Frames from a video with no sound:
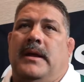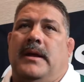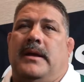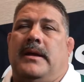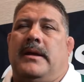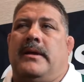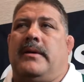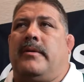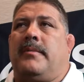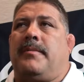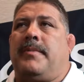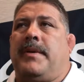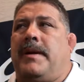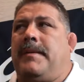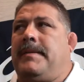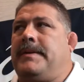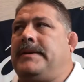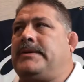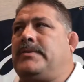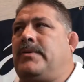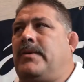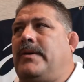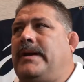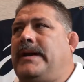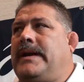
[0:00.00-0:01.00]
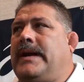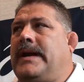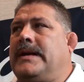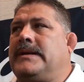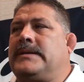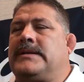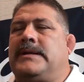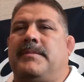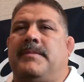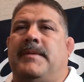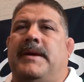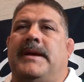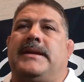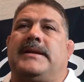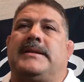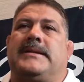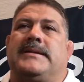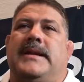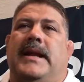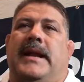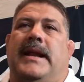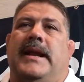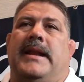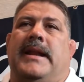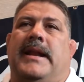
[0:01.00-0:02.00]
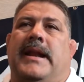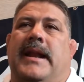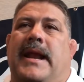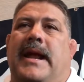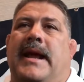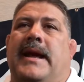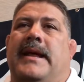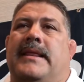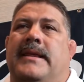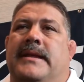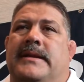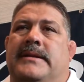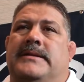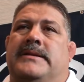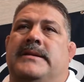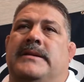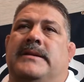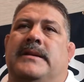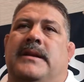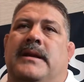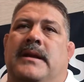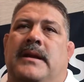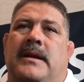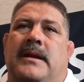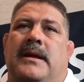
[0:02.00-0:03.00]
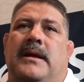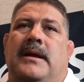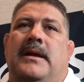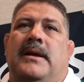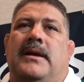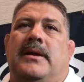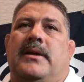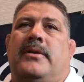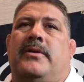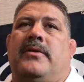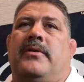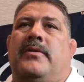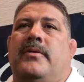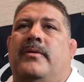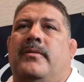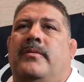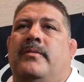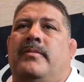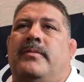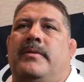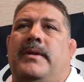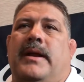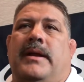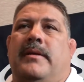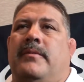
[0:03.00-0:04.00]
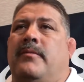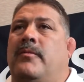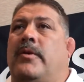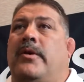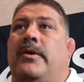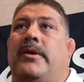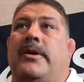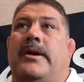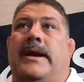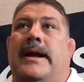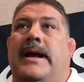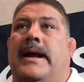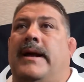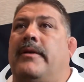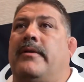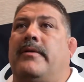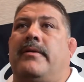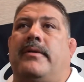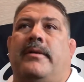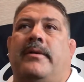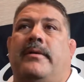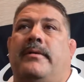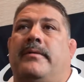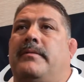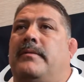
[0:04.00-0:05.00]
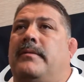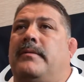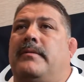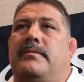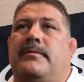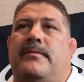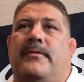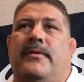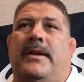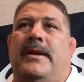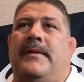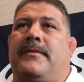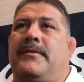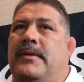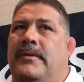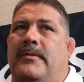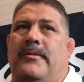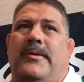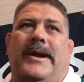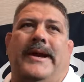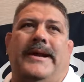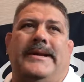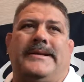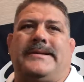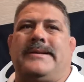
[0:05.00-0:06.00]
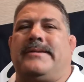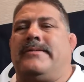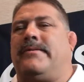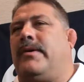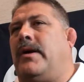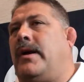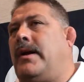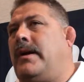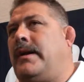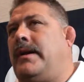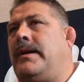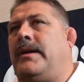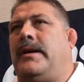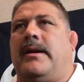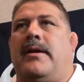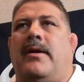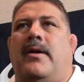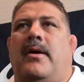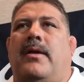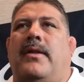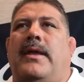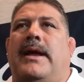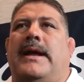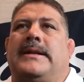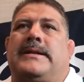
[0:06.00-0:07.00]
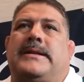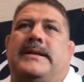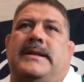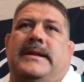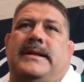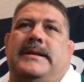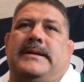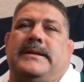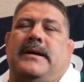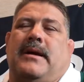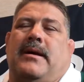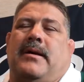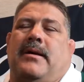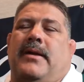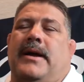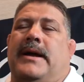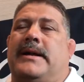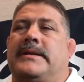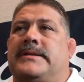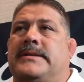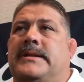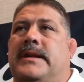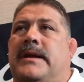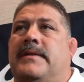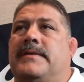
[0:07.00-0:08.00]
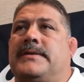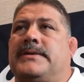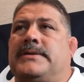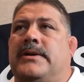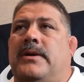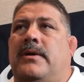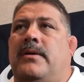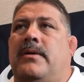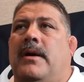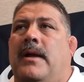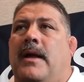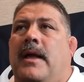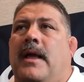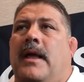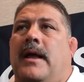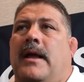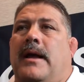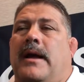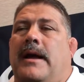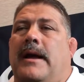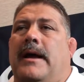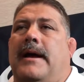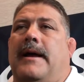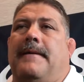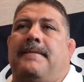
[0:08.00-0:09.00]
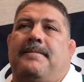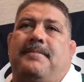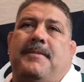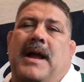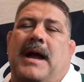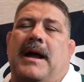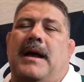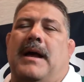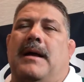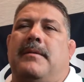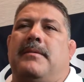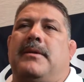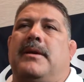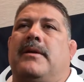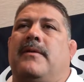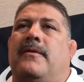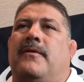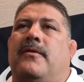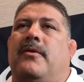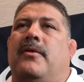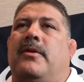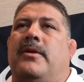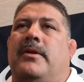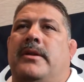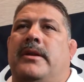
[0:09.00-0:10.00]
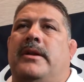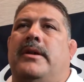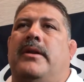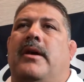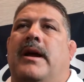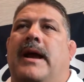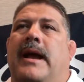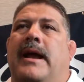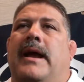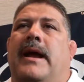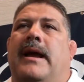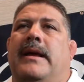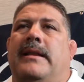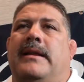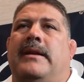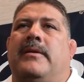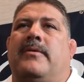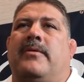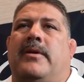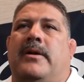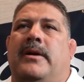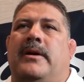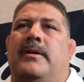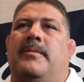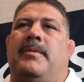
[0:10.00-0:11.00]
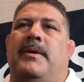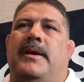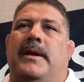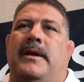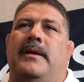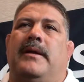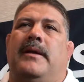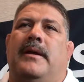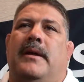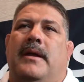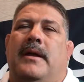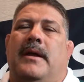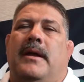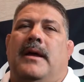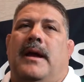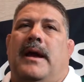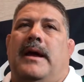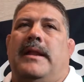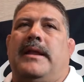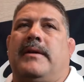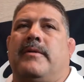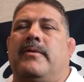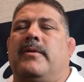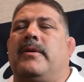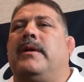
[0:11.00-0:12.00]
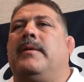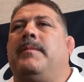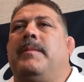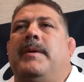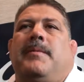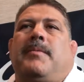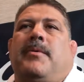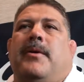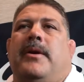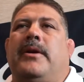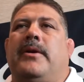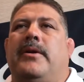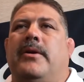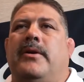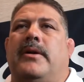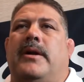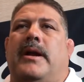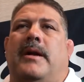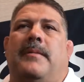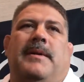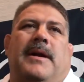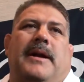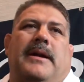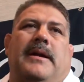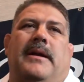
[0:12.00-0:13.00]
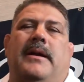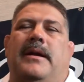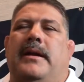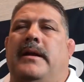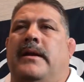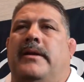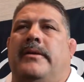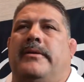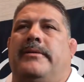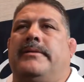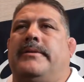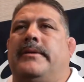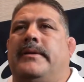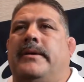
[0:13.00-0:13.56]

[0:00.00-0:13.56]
you know, probably 20 guys commit to staying in Athens and doing and working out and lifting weights and running and all that all that stuff. So uh, I'm looking forward to the year. I, I think we're going to be I think we're going to be pretty good. I'm not going to you know